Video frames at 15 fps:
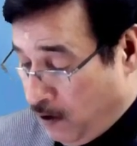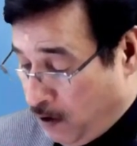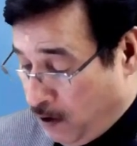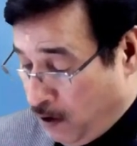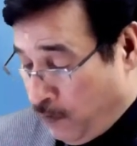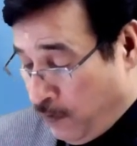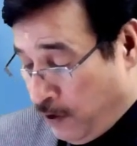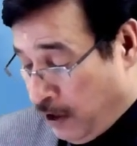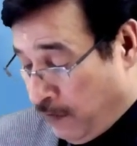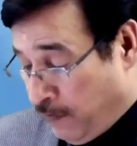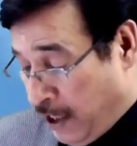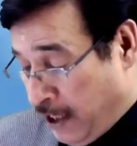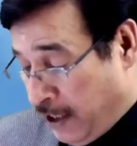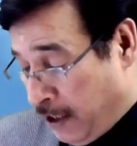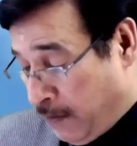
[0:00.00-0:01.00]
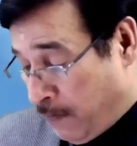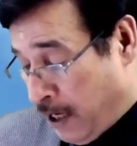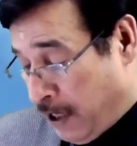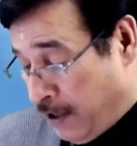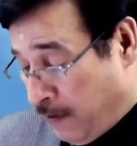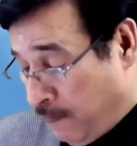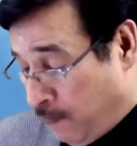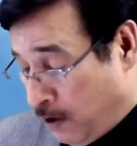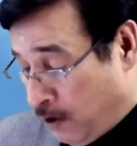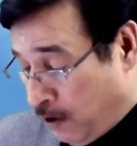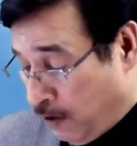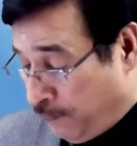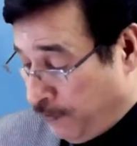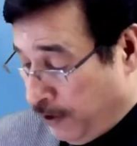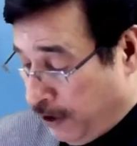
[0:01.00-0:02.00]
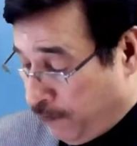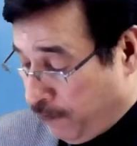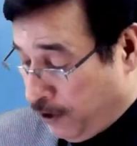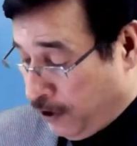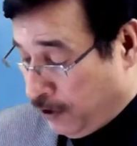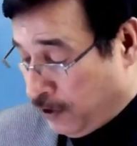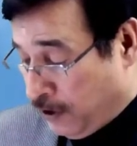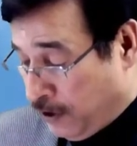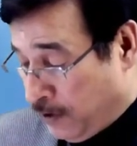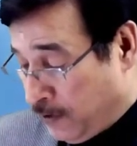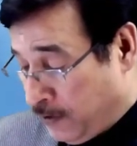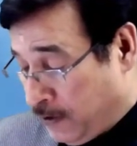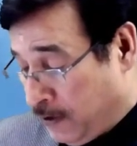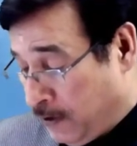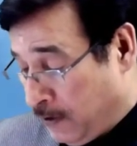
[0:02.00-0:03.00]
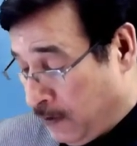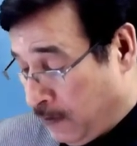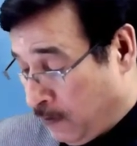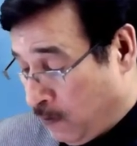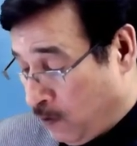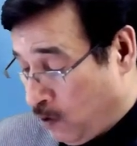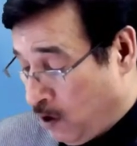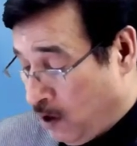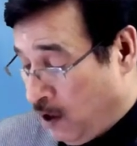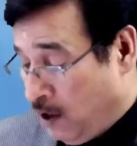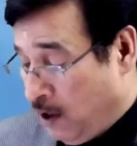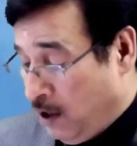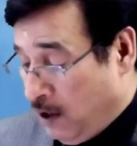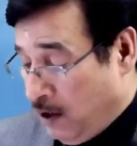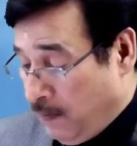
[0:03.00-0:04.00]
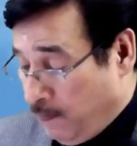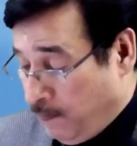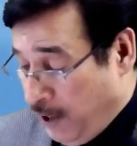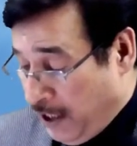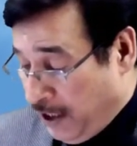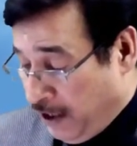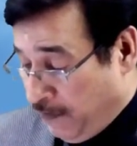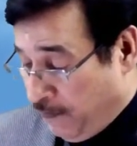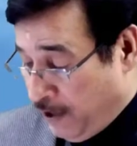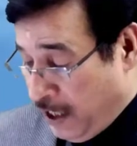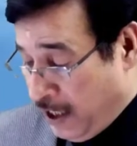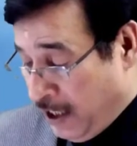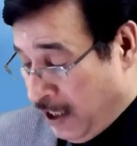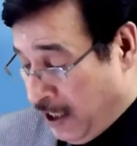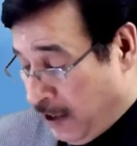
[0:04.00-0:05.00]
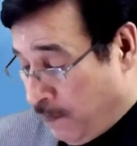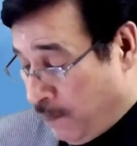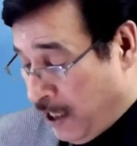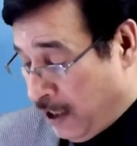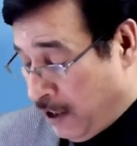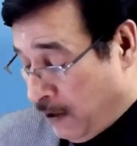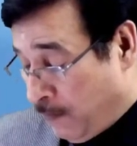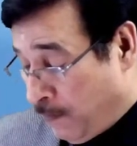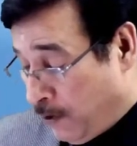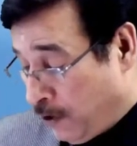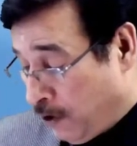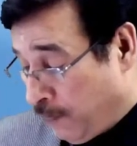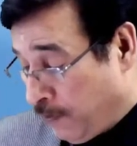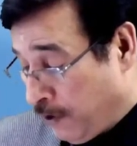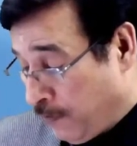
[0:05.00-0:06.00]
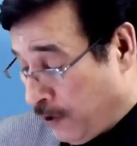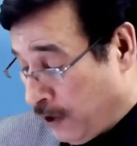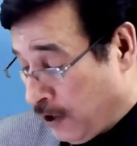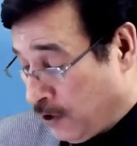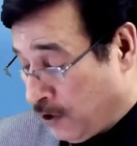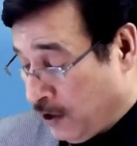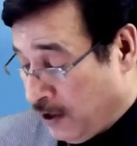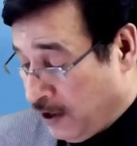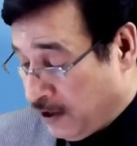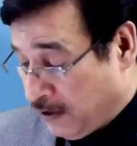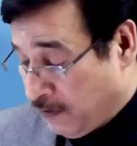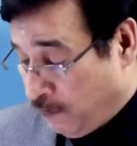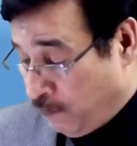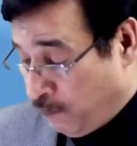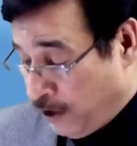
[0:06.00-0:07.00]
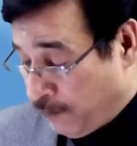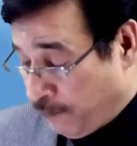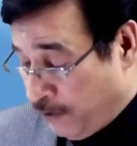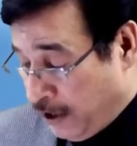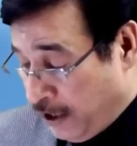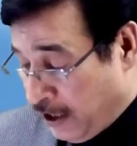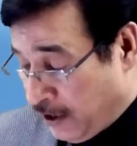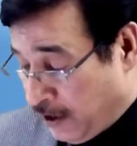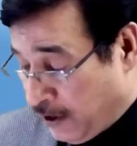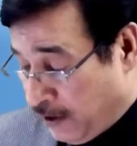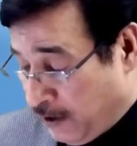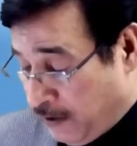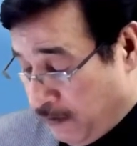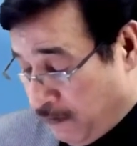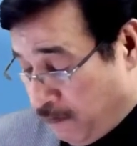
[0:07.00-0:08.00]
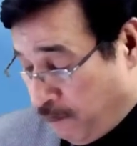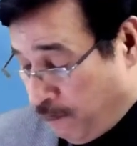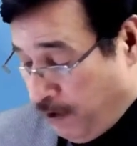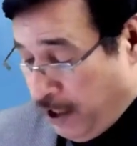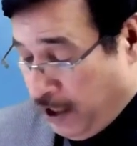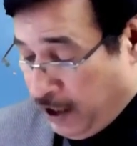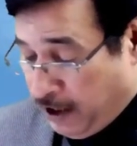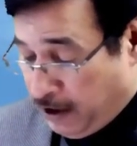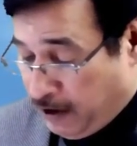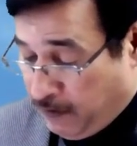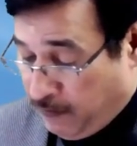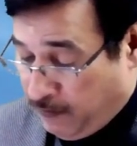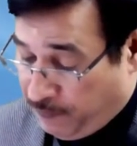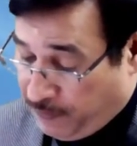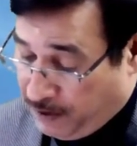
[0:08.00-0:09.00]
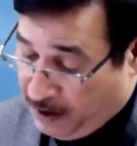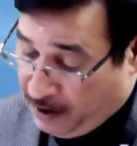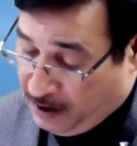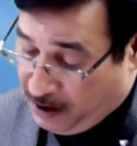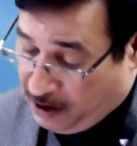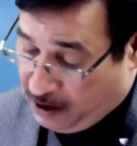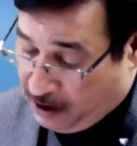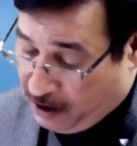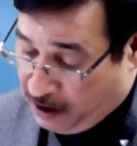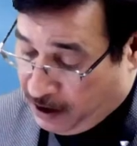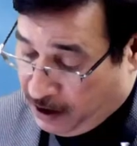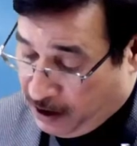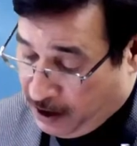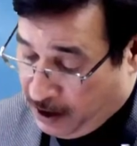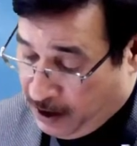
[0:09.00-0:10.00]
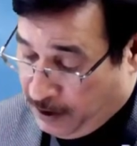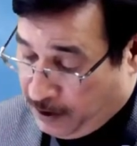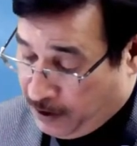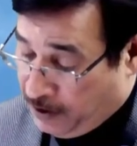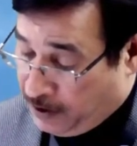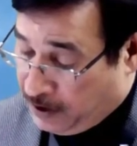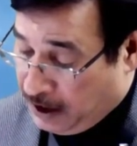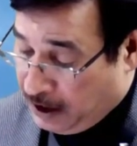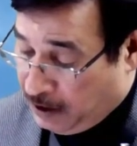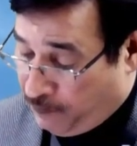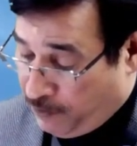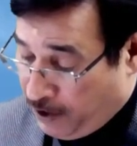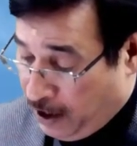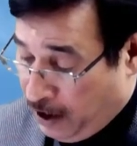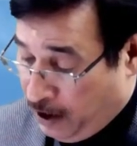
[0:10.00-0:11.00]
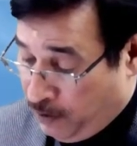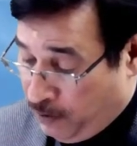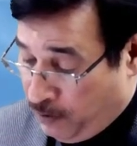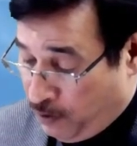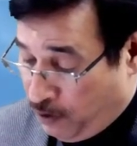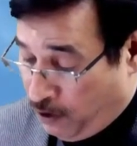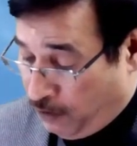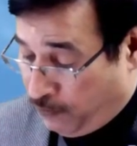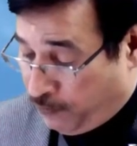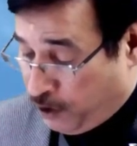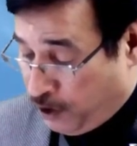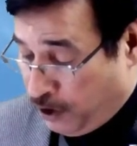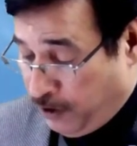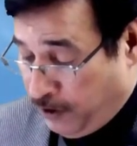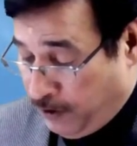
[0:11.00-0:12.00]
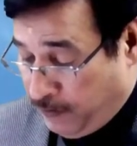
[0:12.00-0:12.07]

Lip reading: You divide it by number of equity shares. By dividing it by number of equity shares, what we get? We get intrinsic value of share.